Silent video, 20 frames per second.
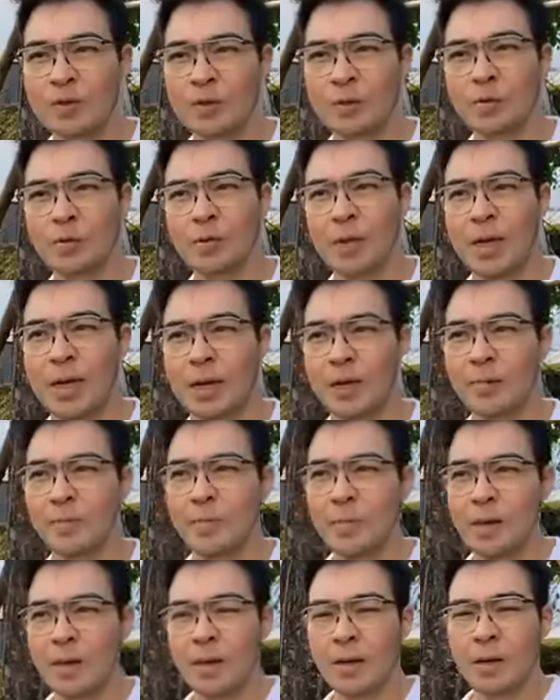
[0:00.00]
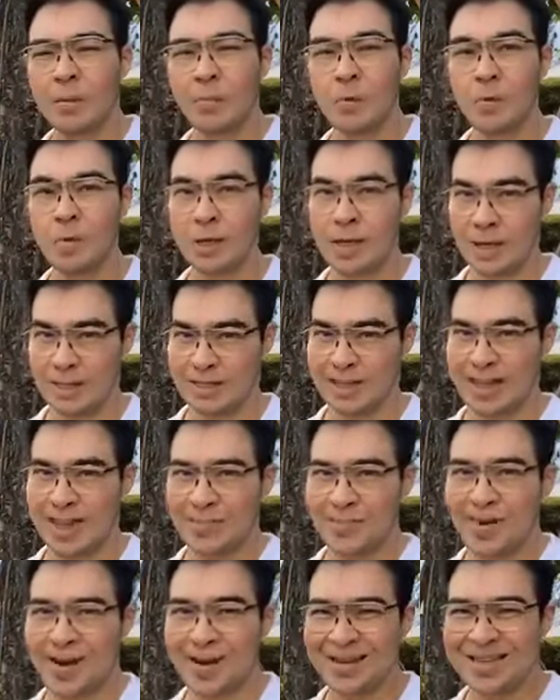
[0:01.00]
to like Phuket
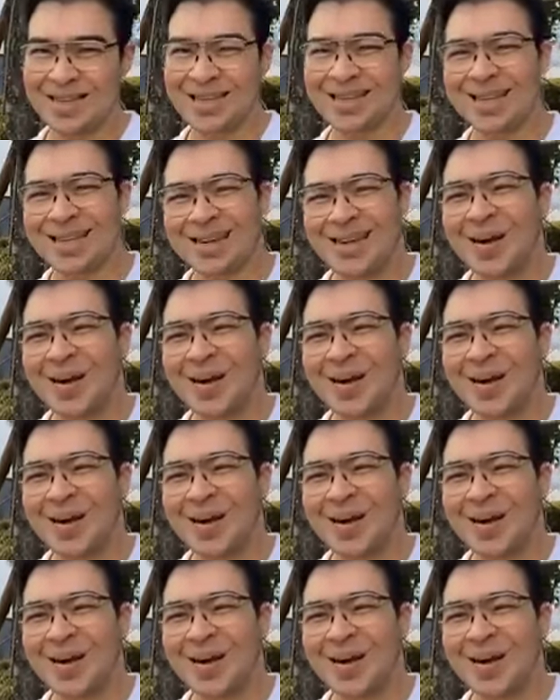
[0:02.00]
Sandbox